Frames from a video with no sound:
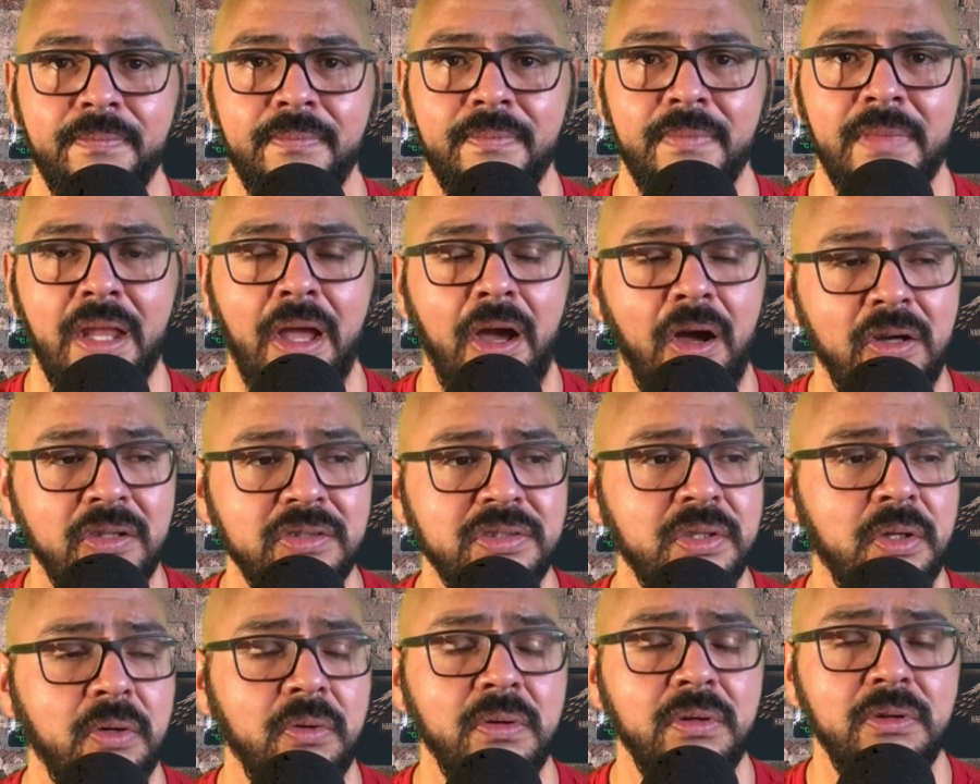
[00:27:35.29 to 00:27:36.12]

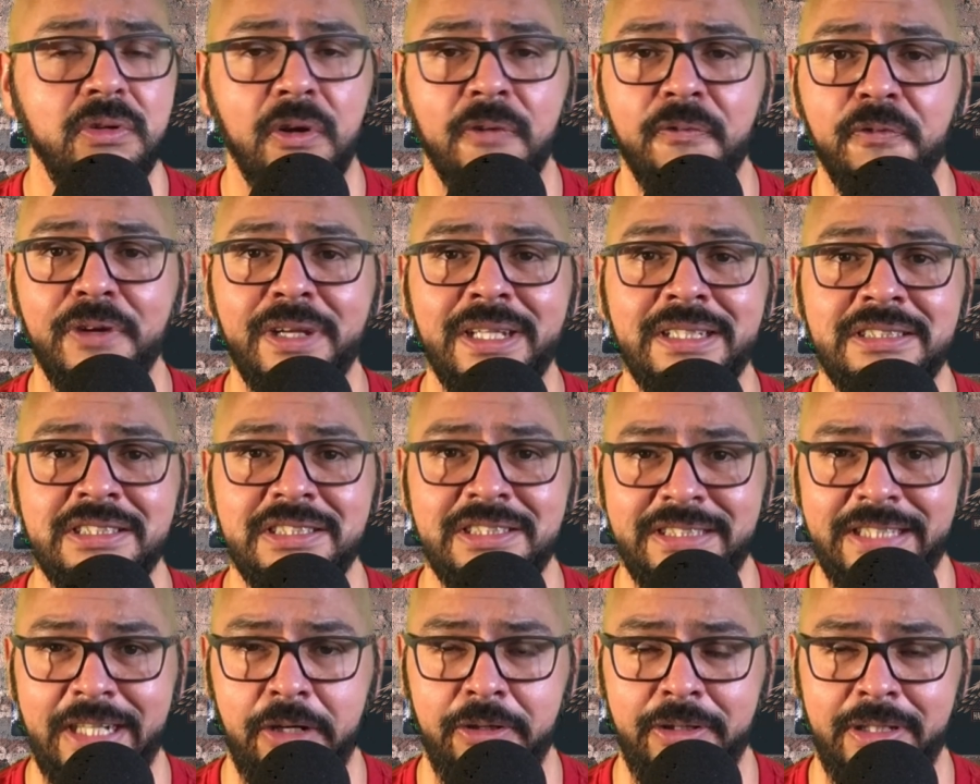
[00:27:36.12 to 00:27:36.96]
Also, don't forget to
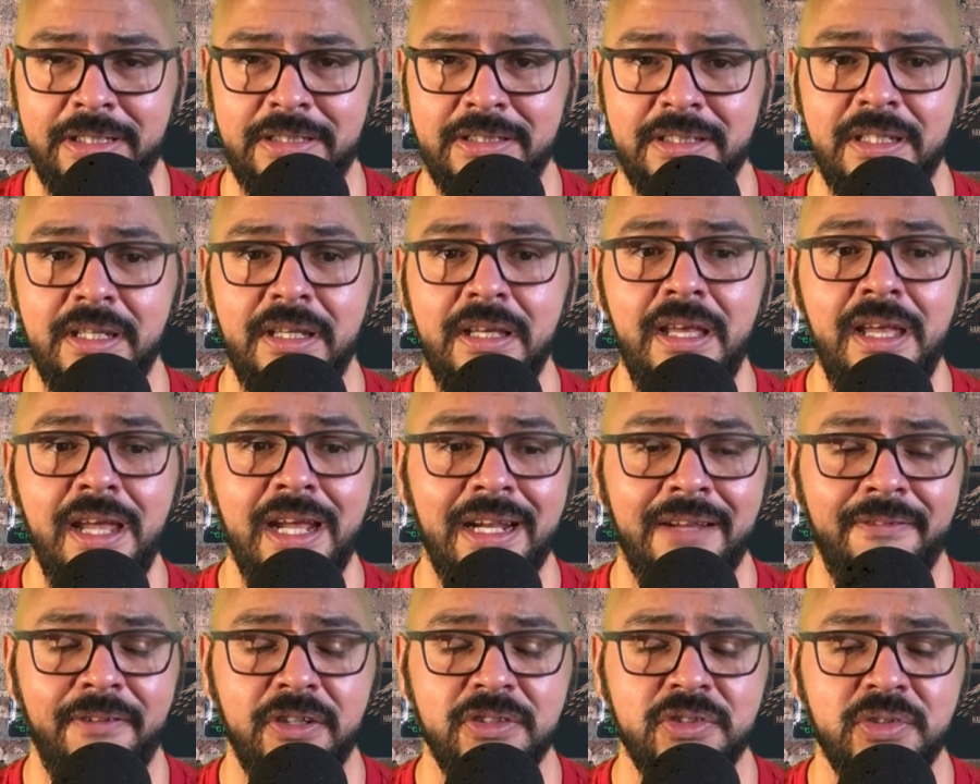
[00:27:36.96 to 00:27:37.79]
share this. And I've also